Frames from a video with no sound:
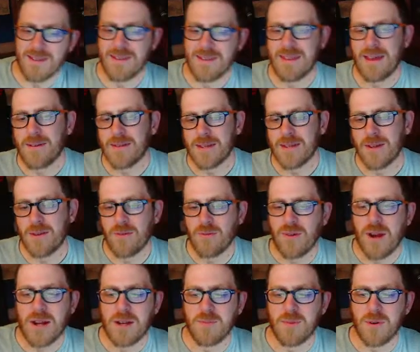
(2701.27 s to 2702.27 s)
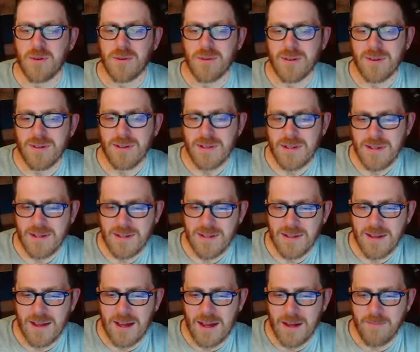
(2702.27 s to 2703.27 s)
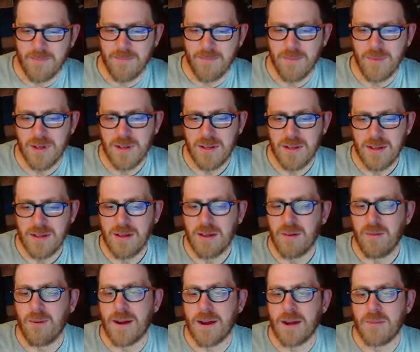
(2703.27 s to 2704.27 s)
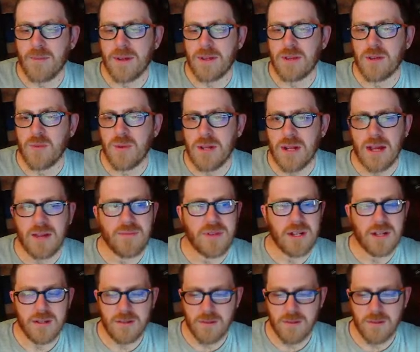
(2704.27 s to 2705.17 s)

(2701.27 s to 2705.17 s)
That was incredible. Why don't we do another?